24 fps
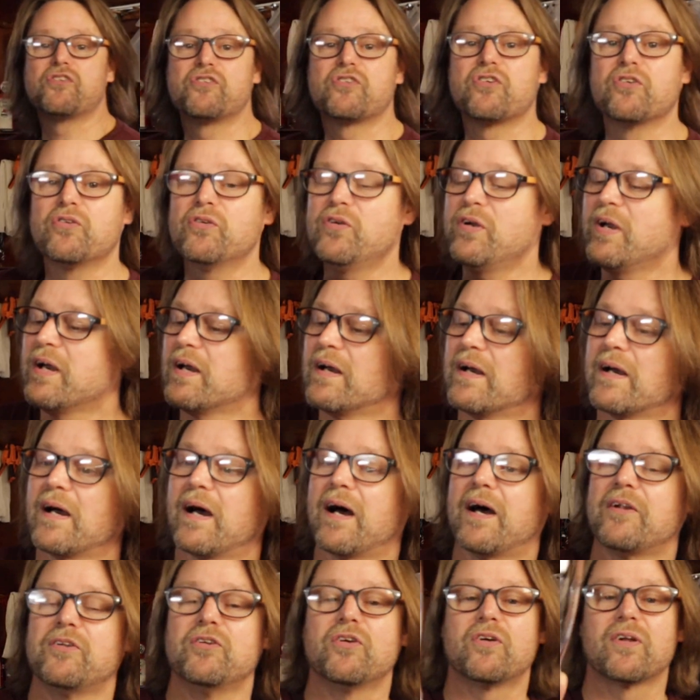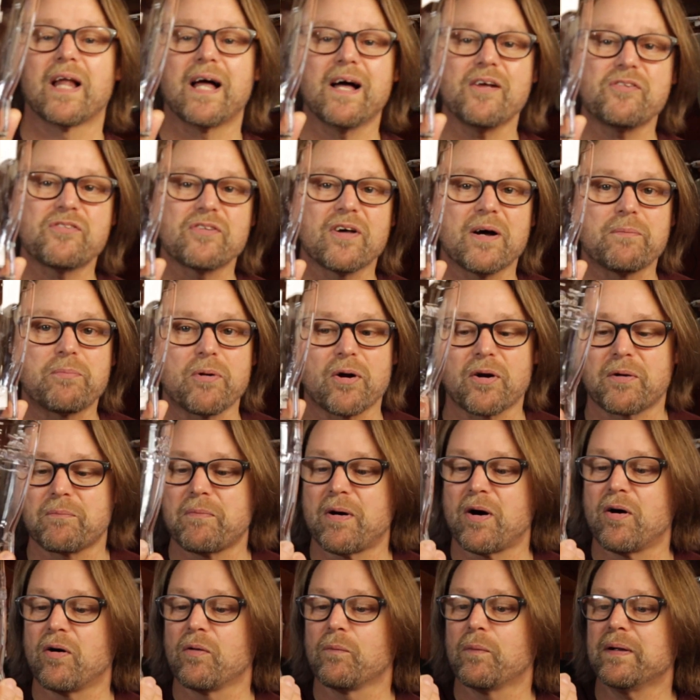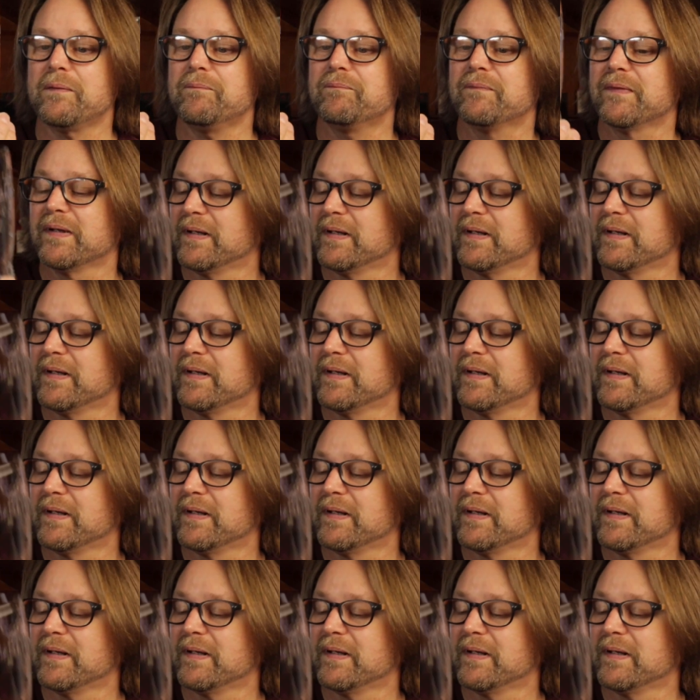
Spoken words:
you to a new glass. I broke my old one.